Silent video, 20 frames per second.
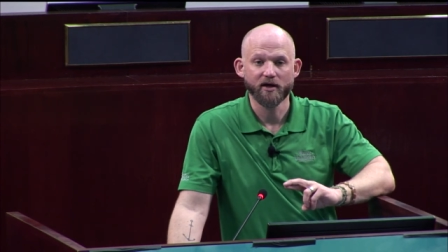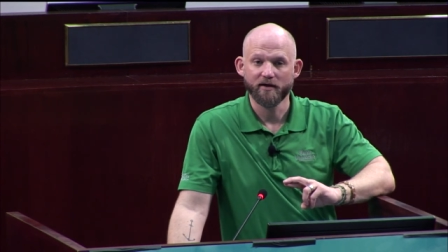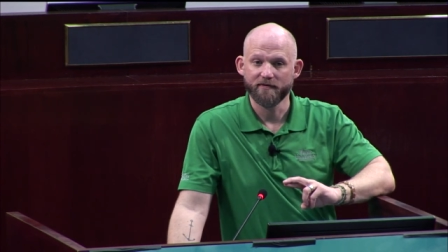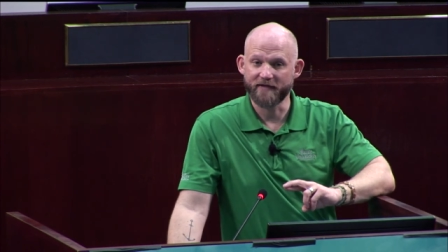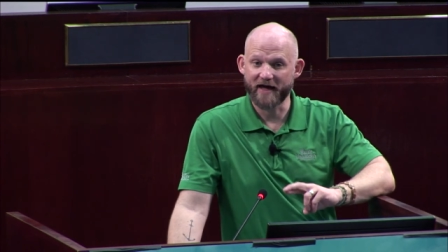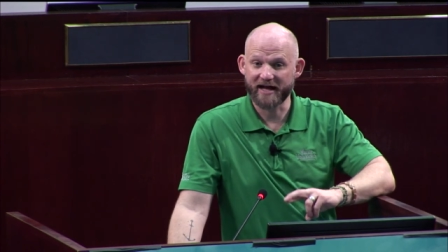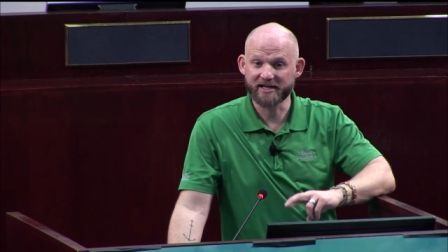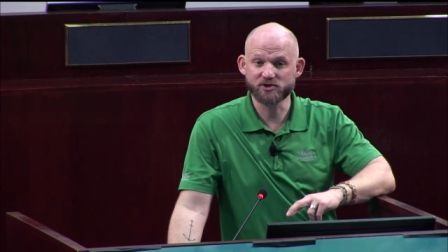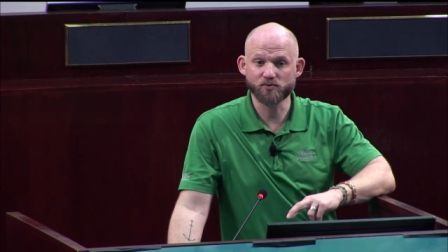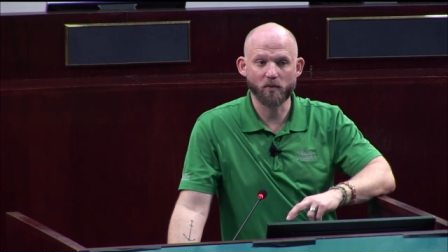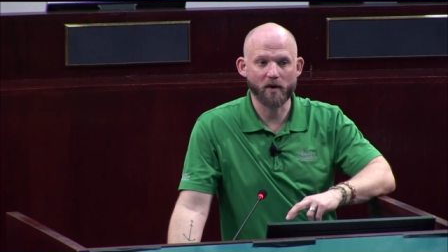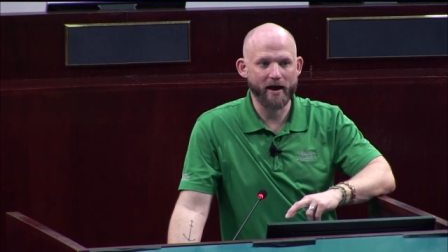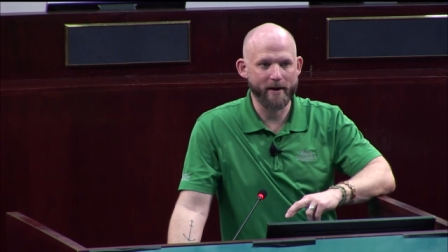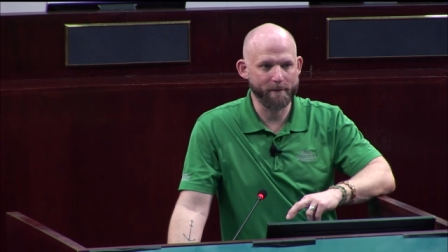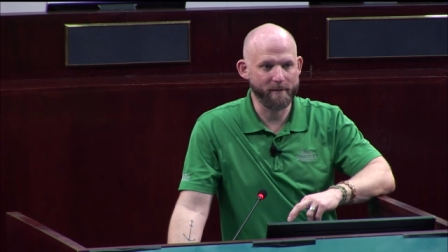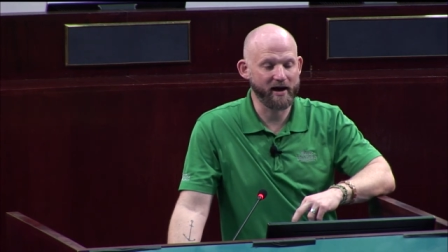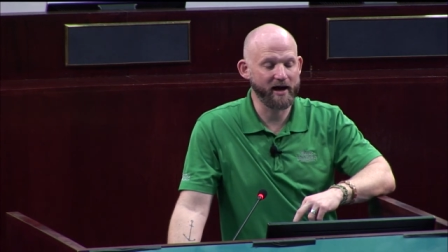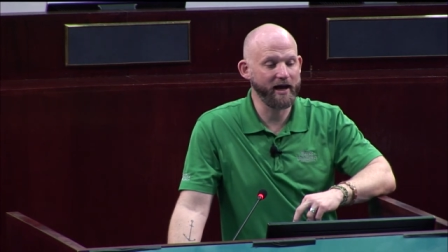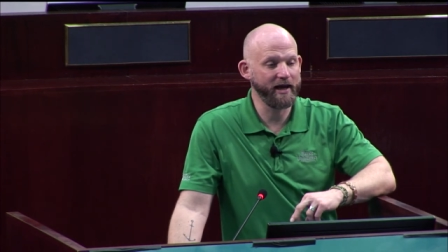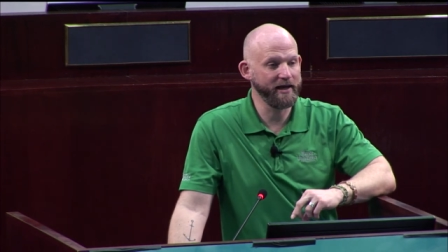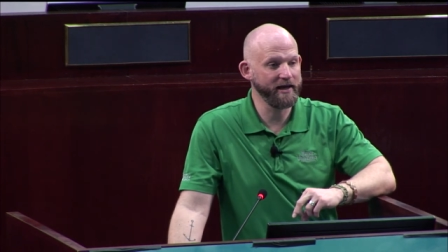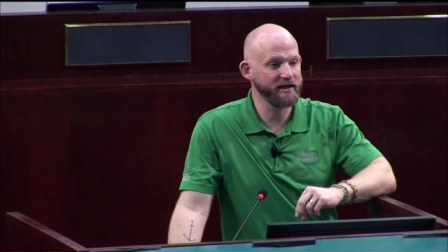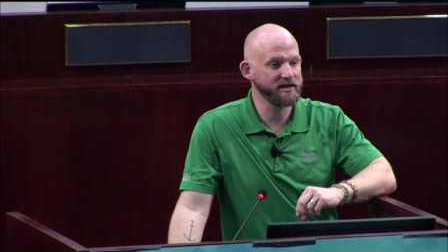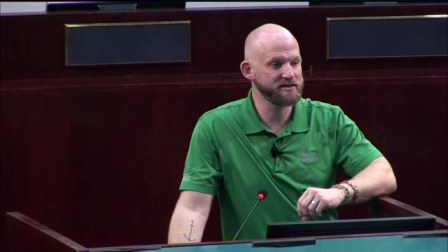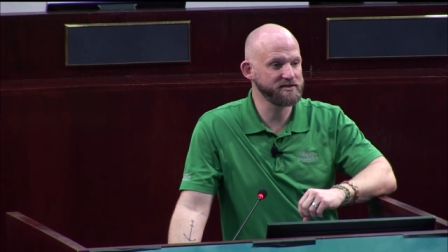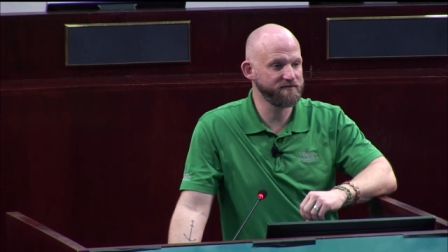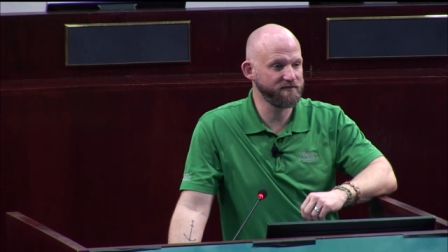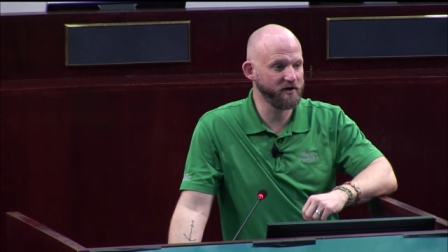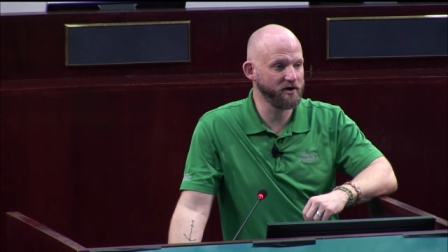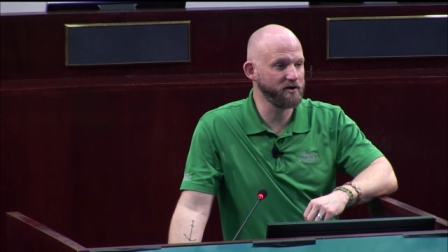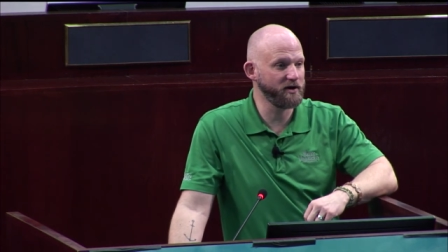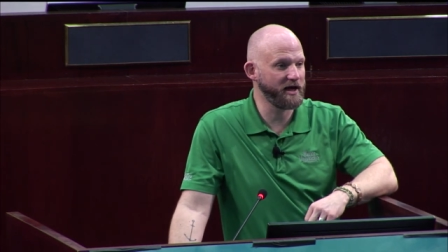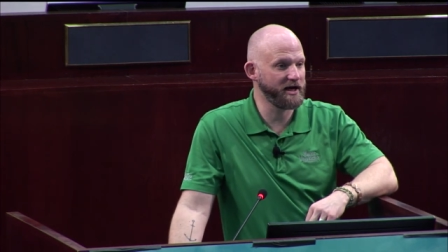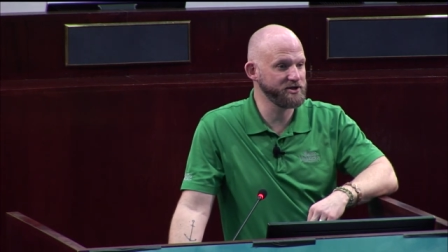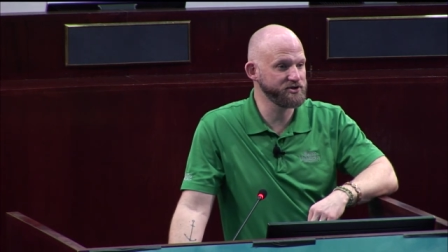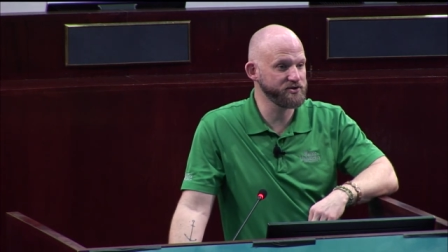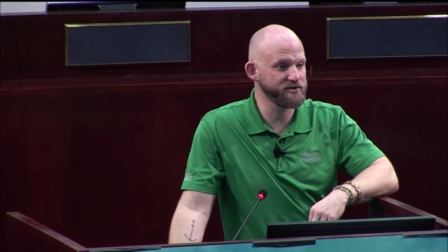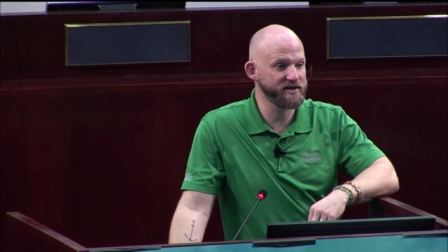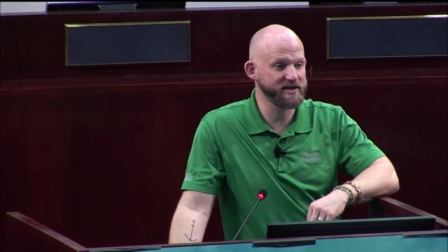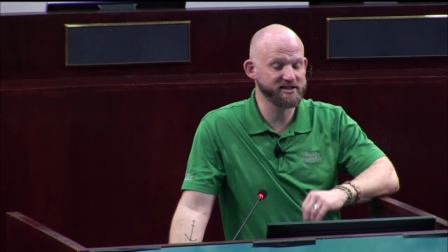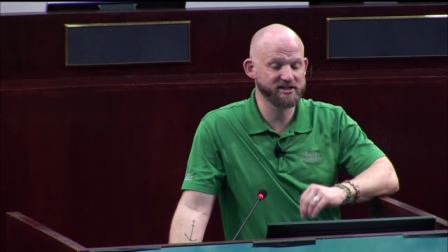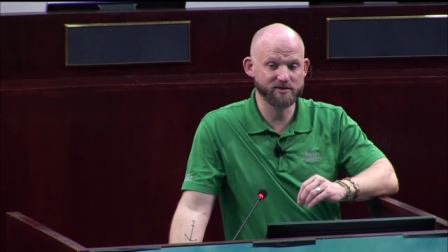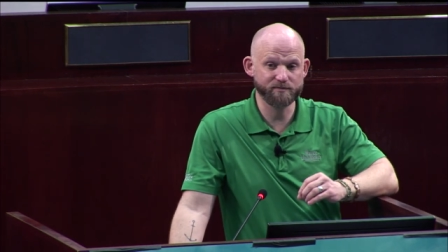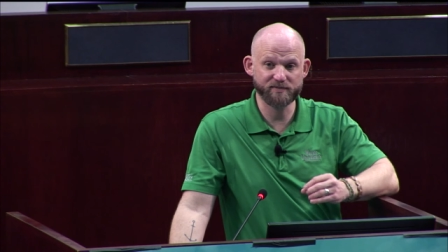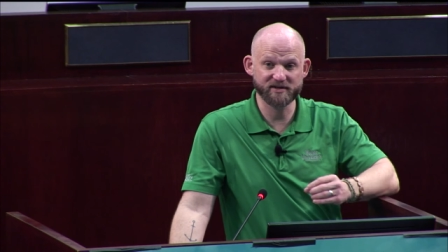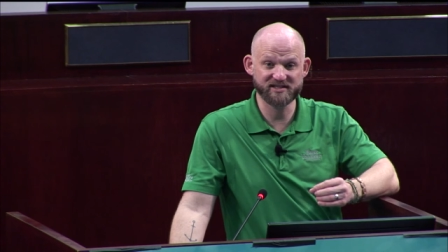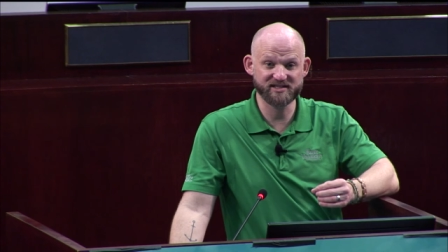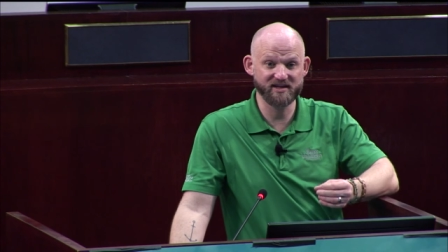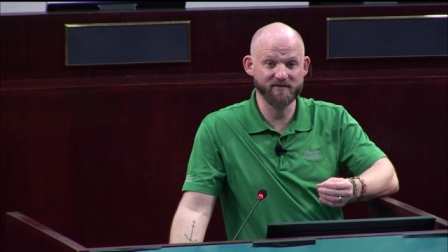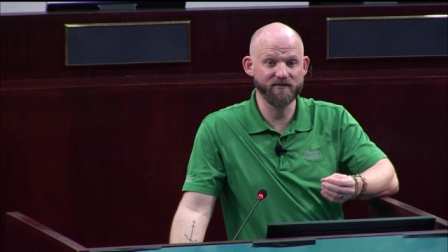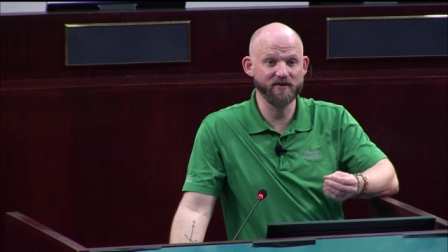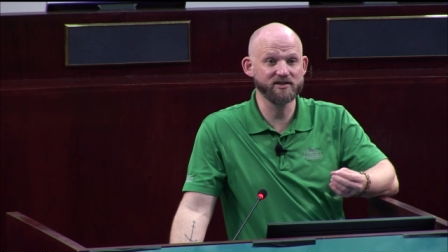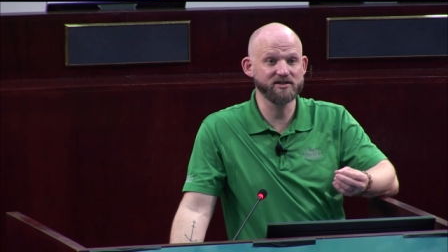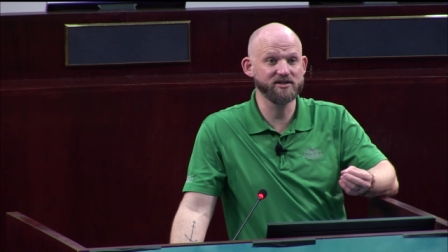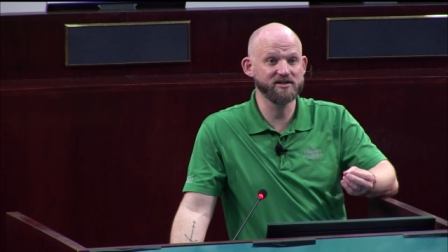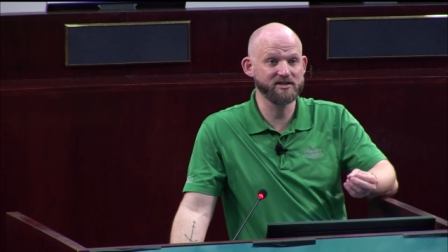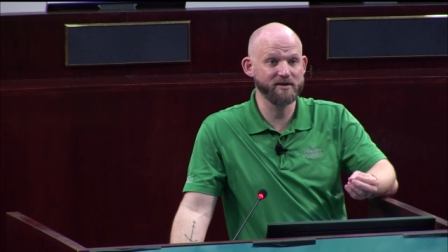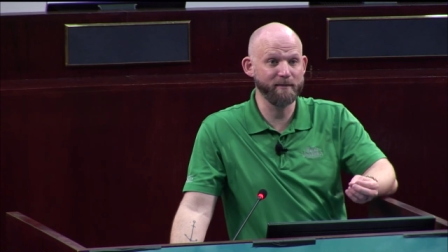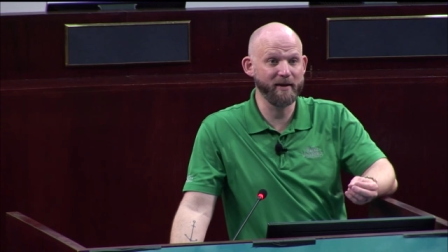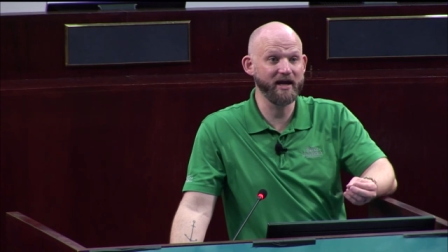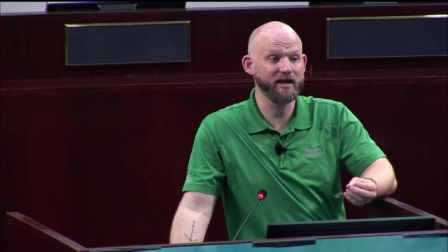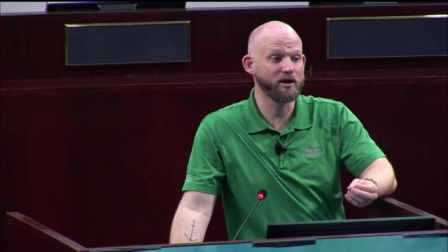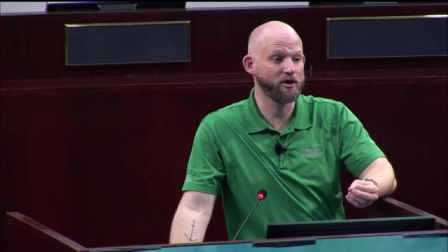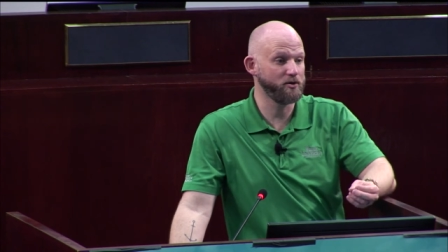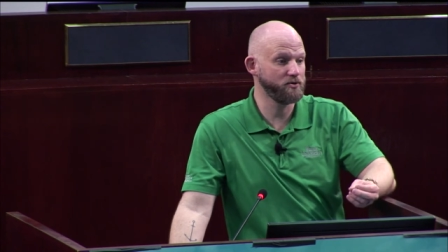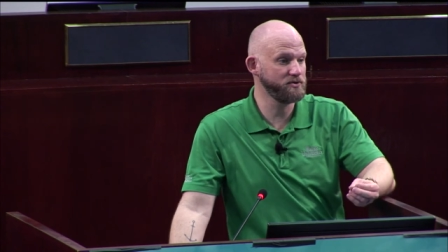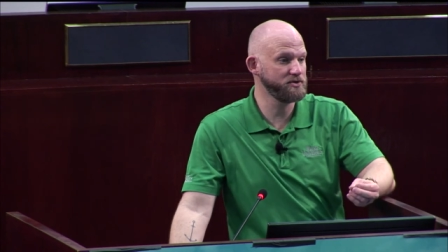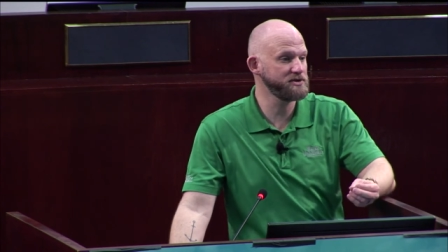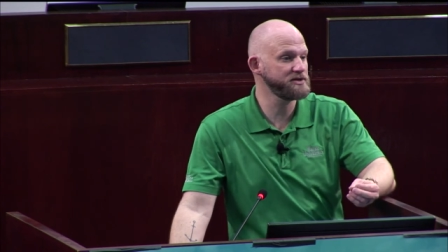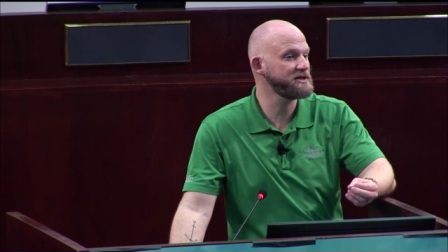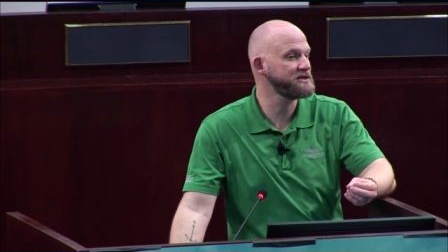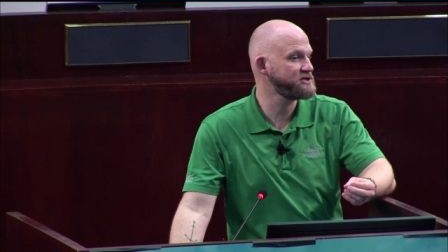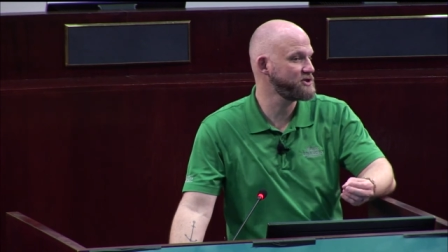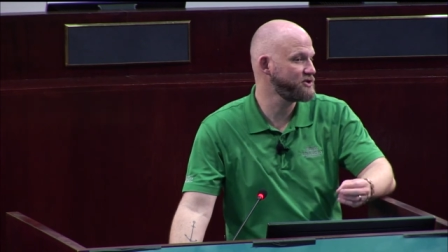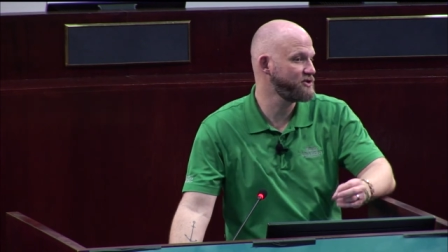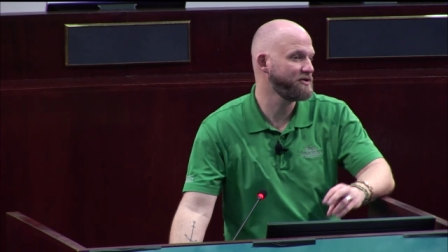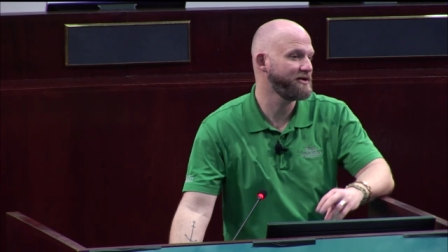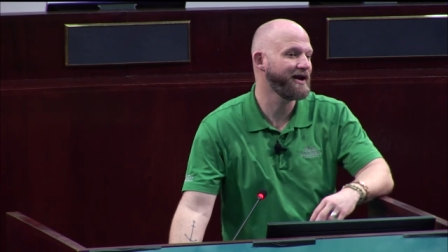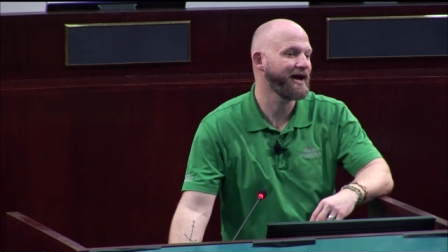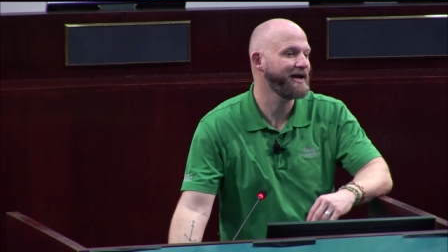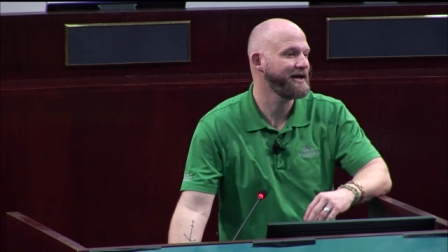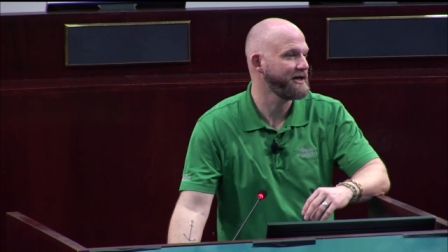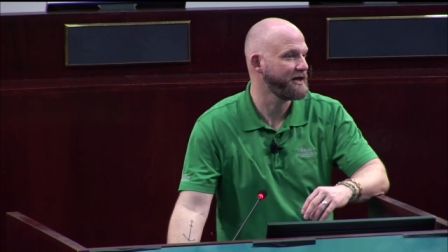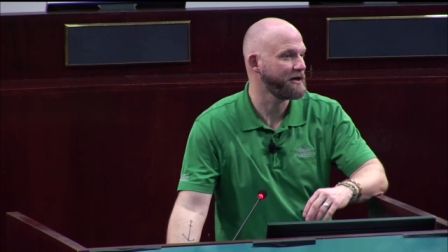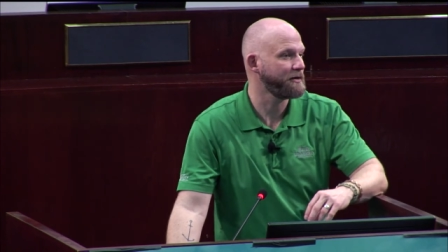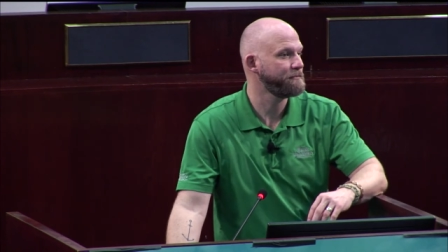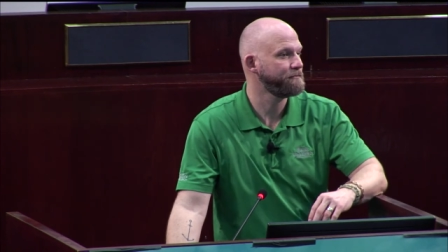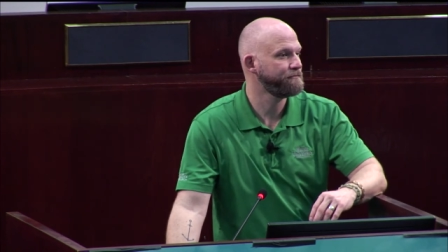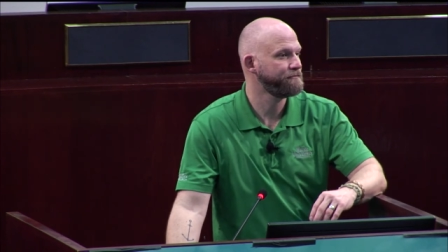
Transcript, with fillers: That's why buying a fertilizer that's specific to tomatoes is a good idea.